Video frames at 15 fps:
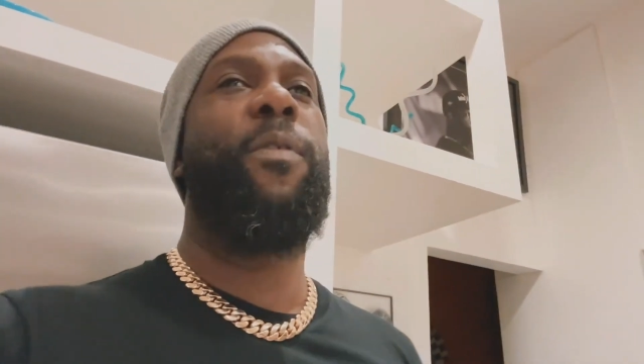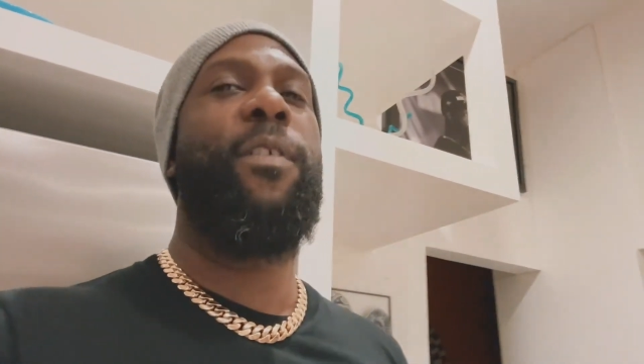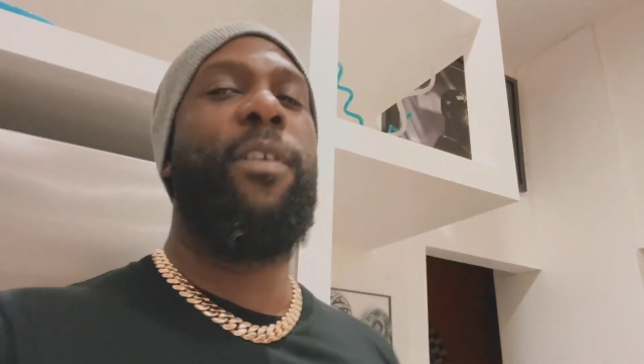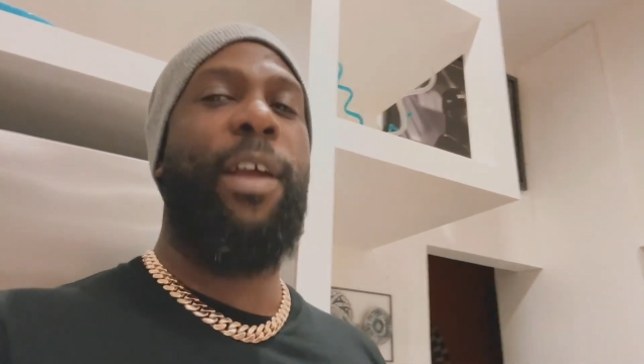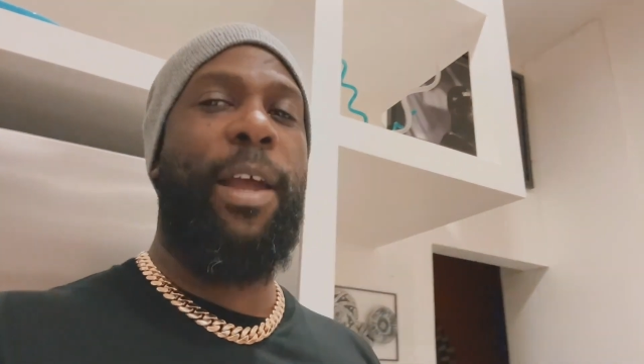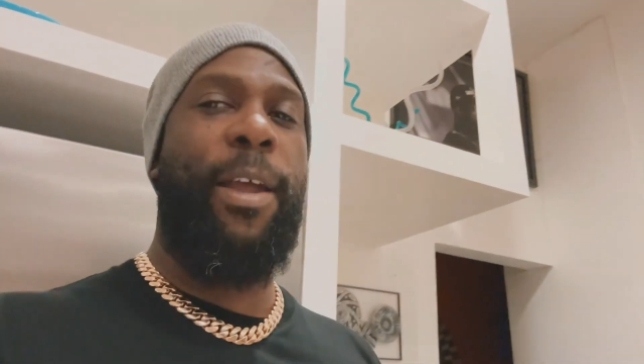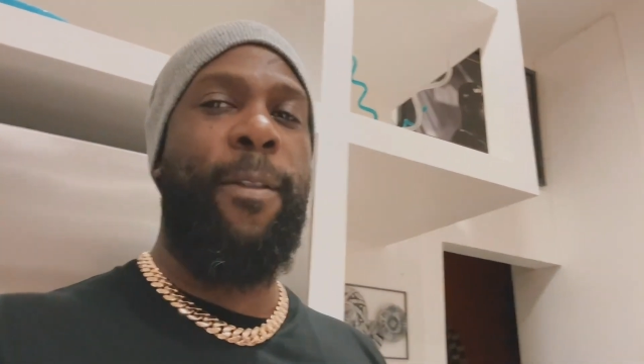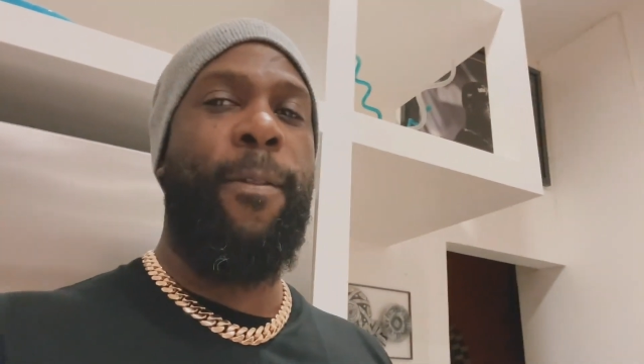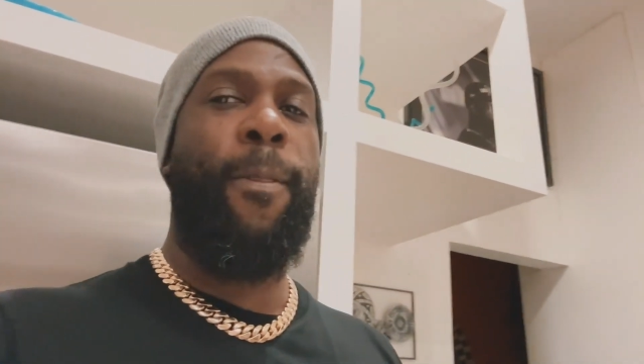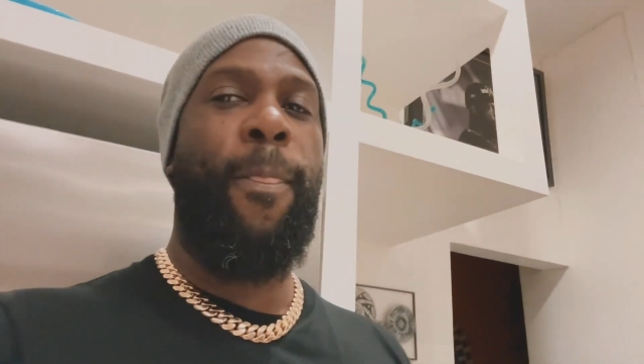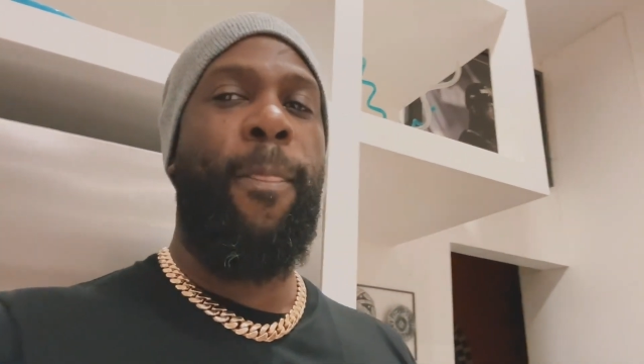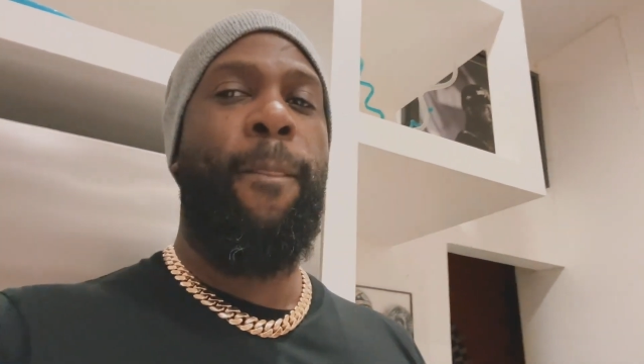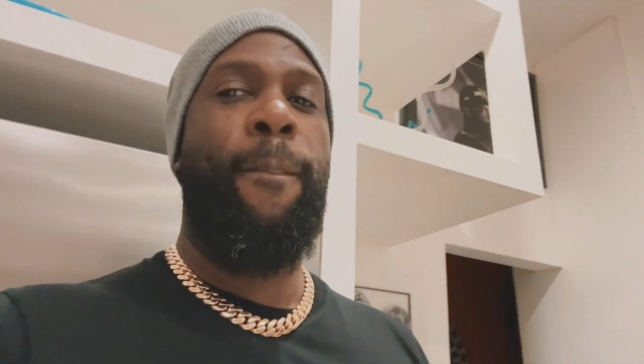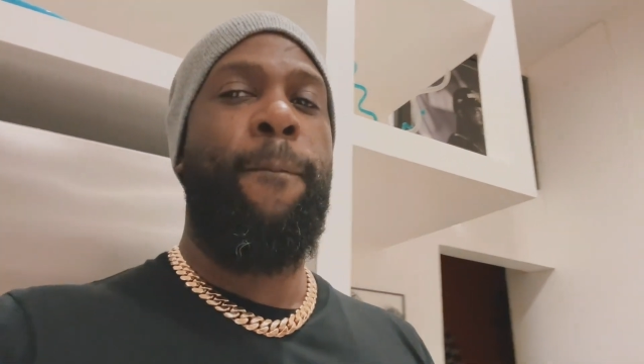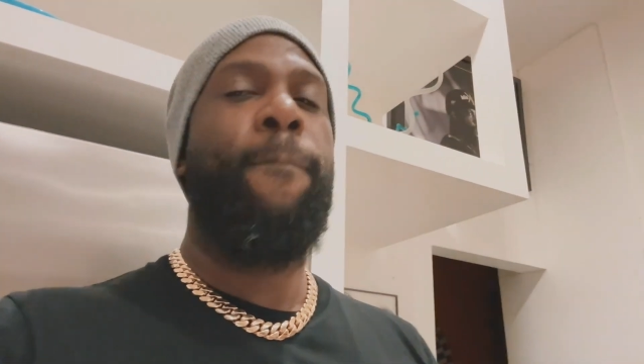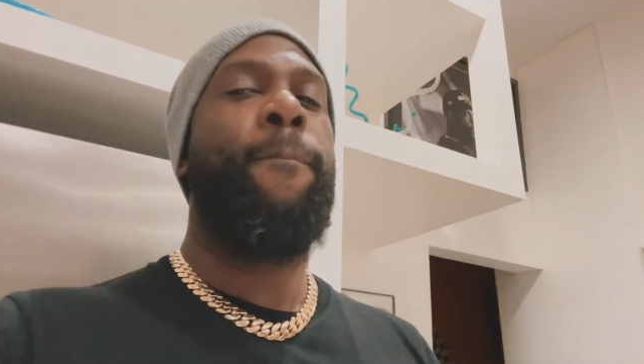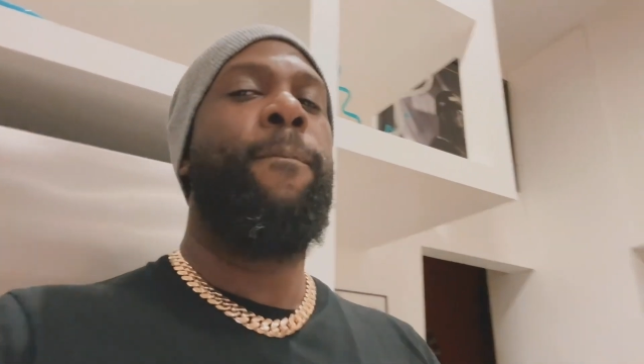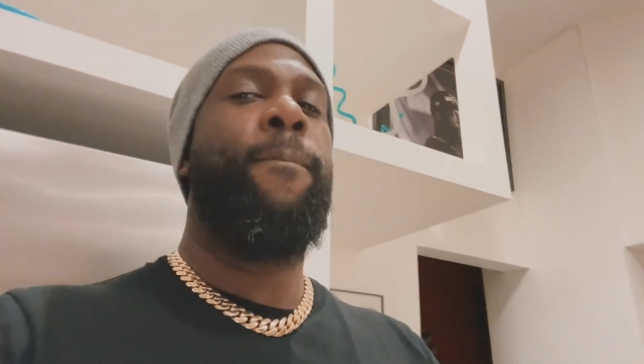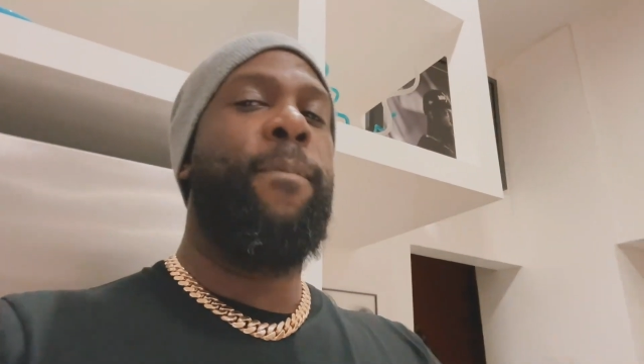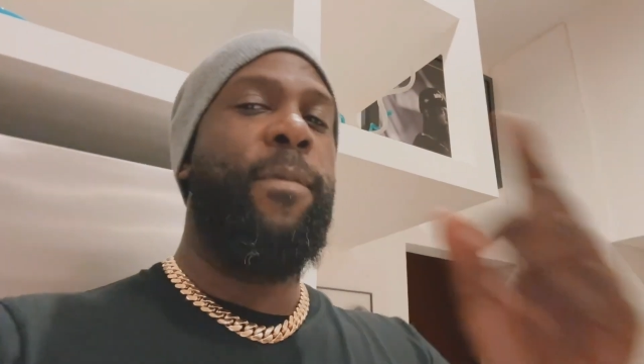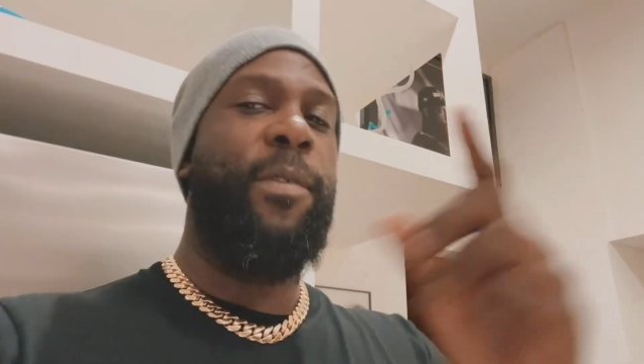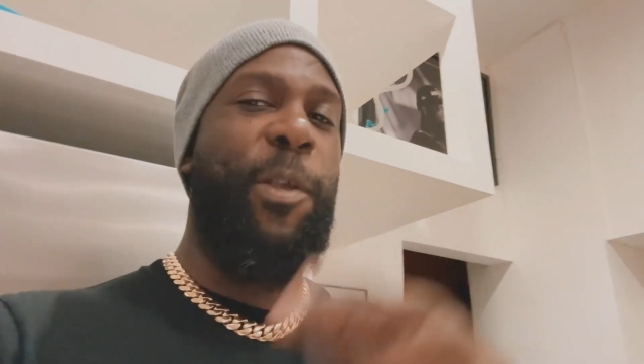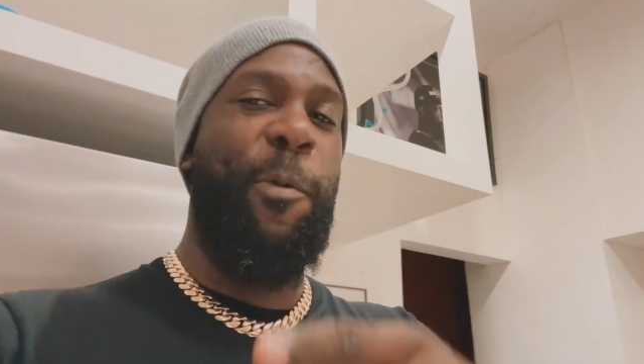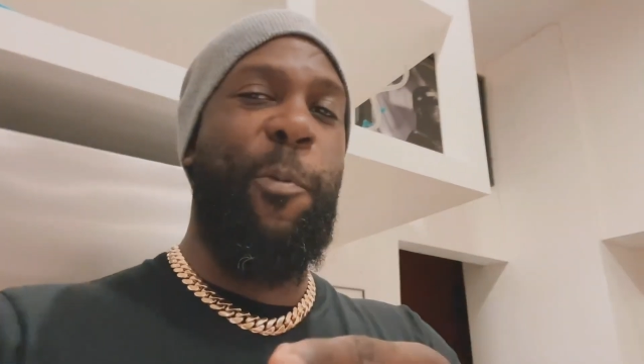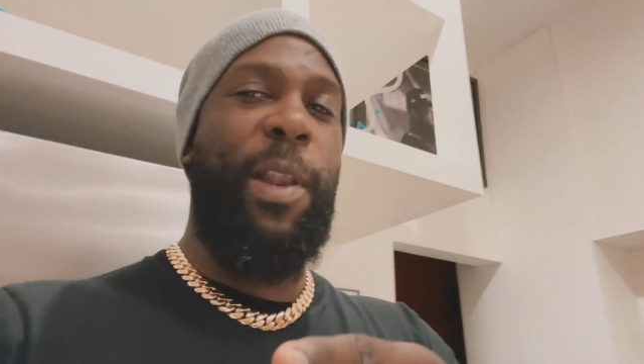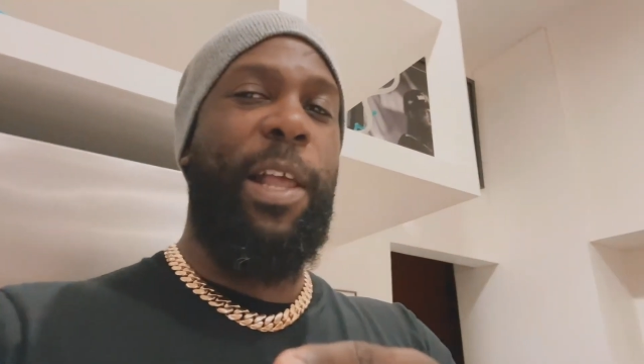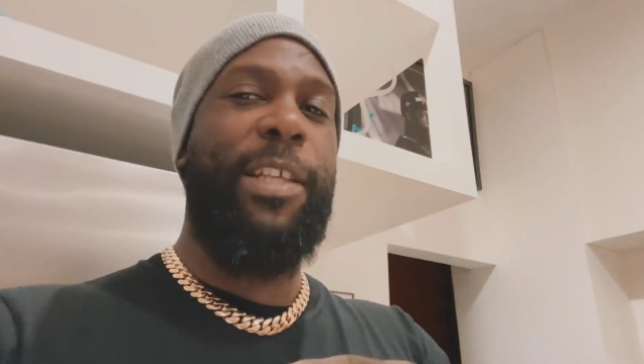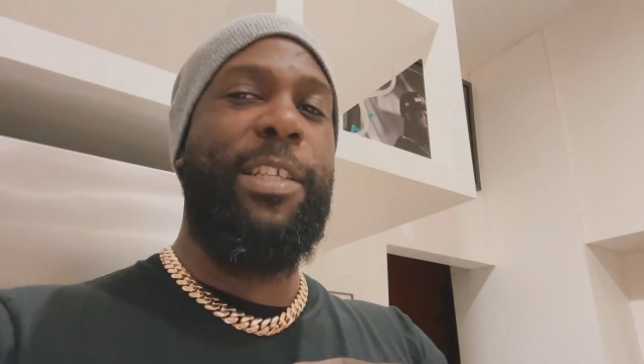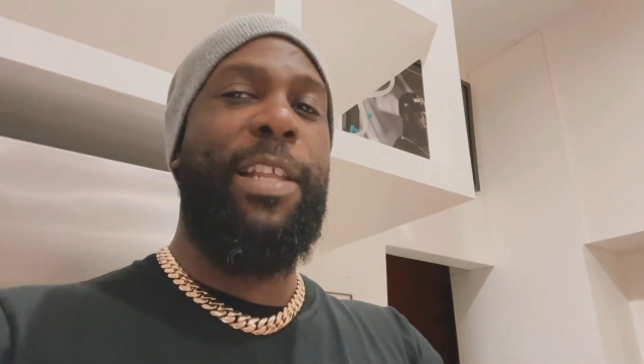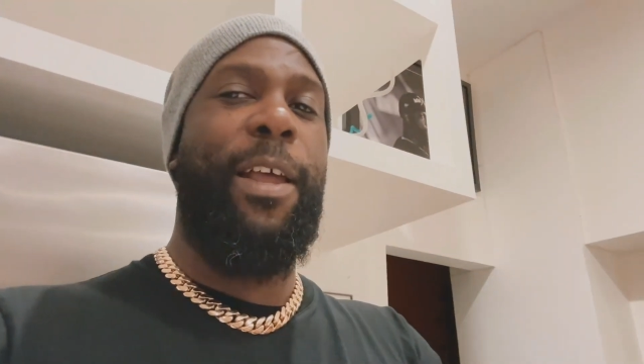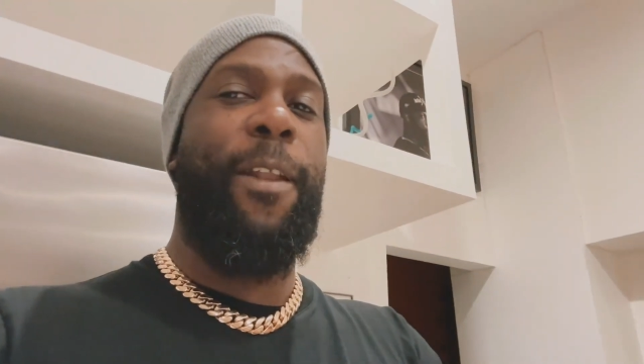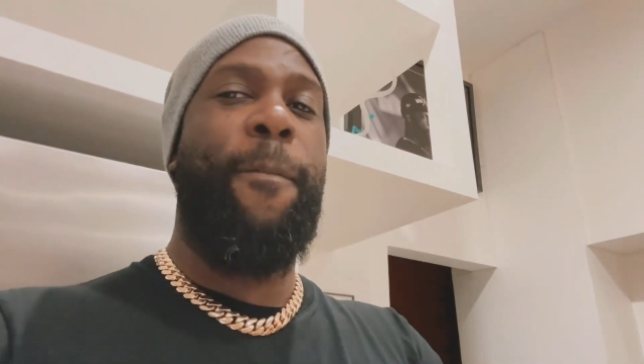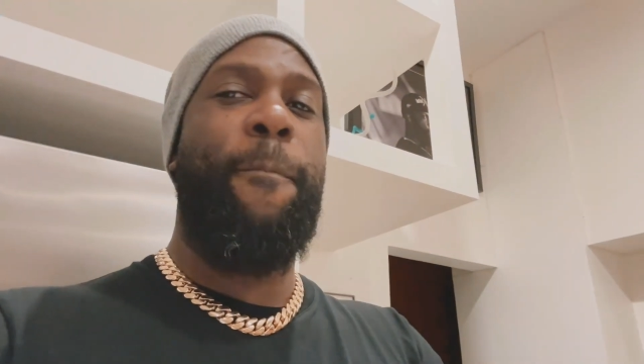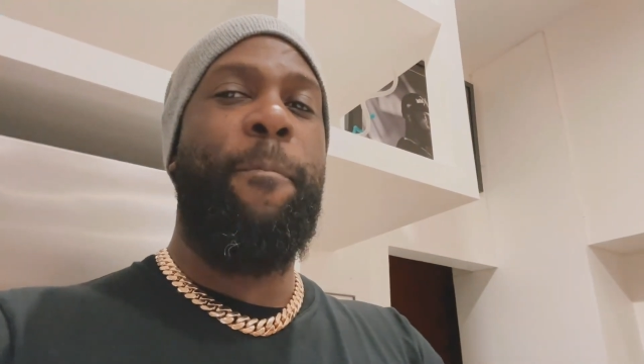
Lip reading: Right? Simple as that.